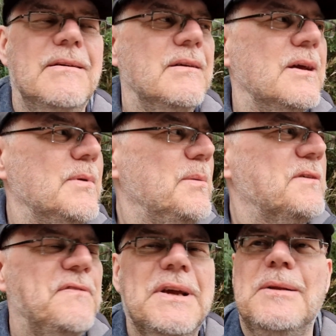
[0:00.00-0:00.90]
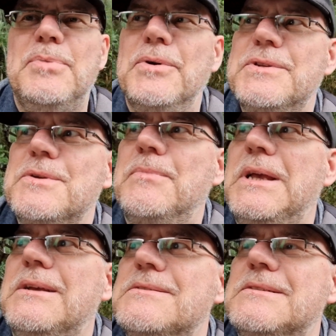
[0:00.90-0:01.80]
And maybe a final point to
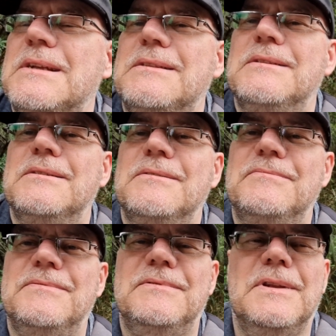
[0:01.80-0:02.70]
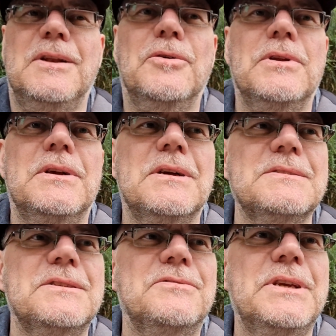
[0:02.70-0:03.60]
make is that the local
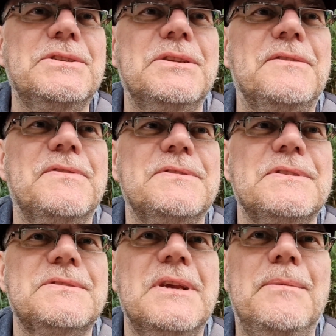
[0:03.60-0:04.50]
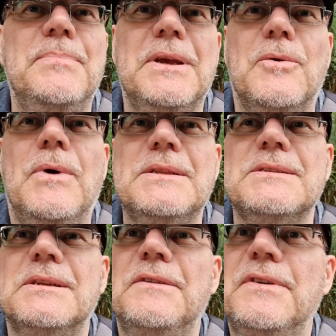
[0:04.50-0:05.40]
concentration differences can be quite
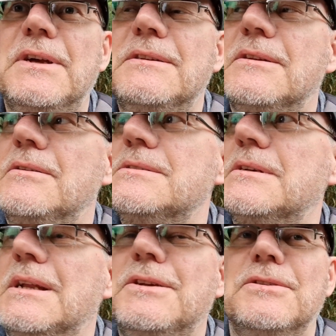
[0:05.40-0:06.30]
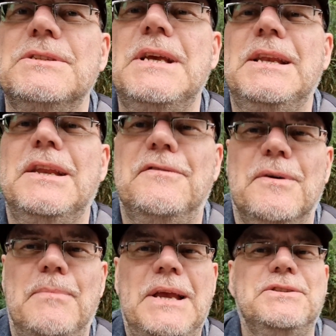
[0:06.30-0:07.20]
significant and also can contain
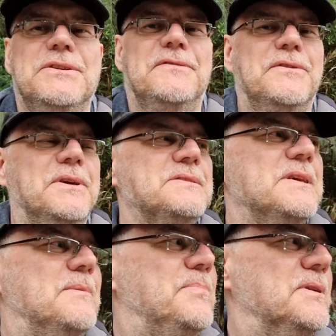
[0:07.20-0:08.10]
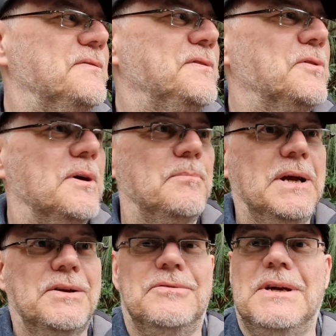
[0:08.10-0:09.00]
information. For example, if you are a
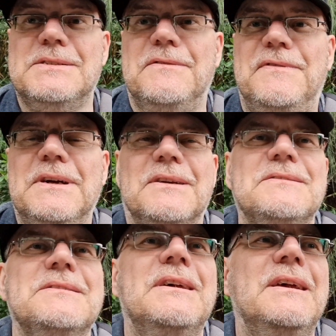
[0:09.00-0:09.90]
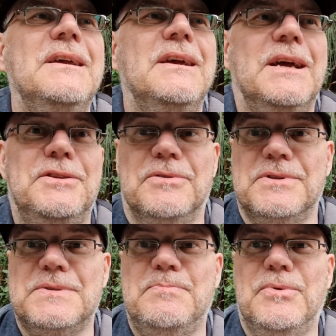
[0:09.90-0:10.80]
mycorrhizal fungus and you're
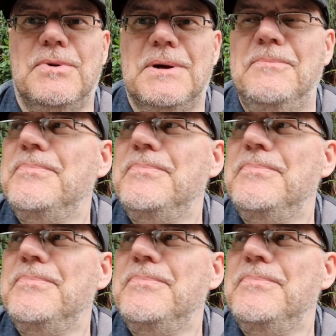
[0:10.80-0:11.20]
a spore